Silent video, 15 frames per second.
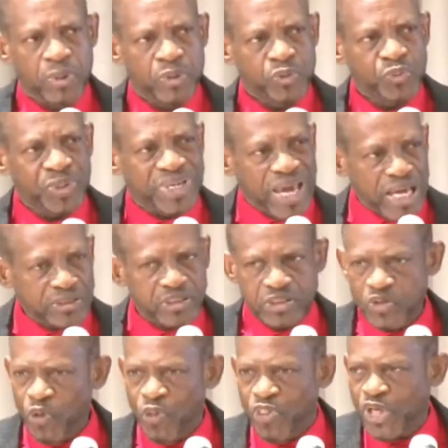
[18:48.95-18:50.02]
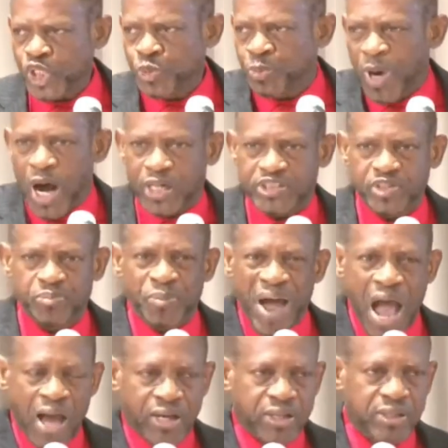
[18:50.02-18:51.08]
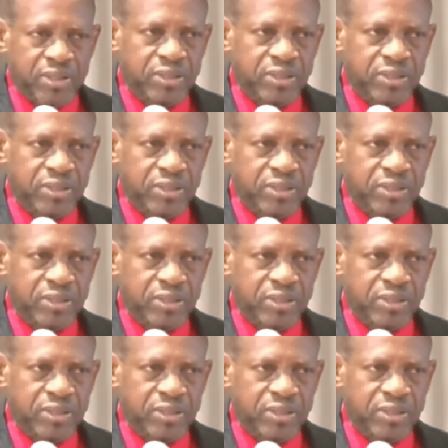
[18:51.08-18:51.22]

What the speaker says: to get this party back